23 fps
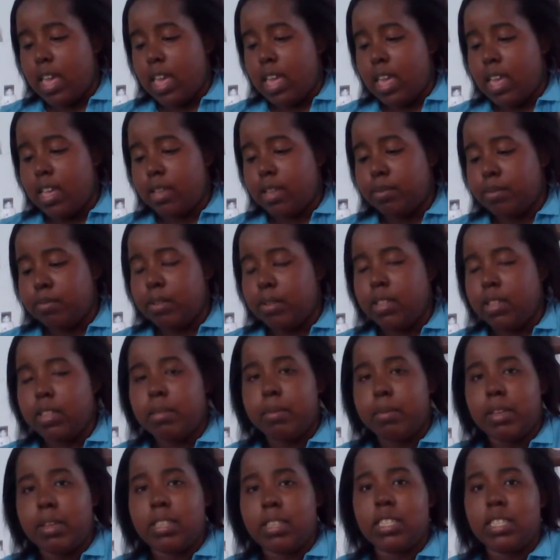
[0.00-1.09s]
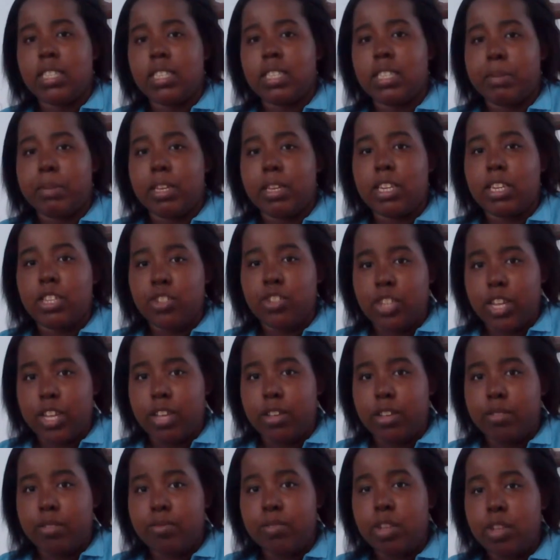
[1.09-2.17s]
and with Mandy's being in
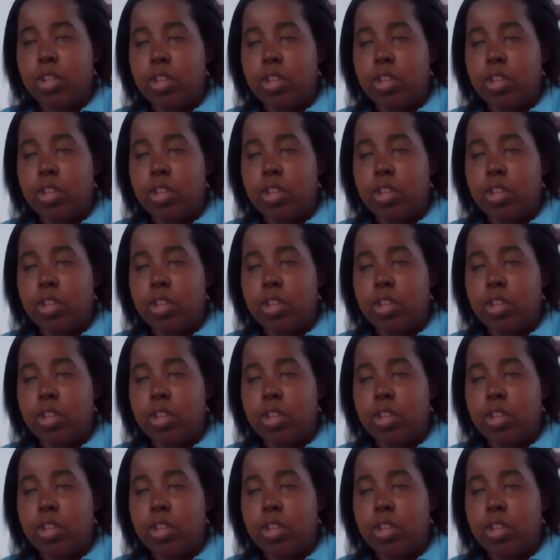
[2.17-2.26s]
jail.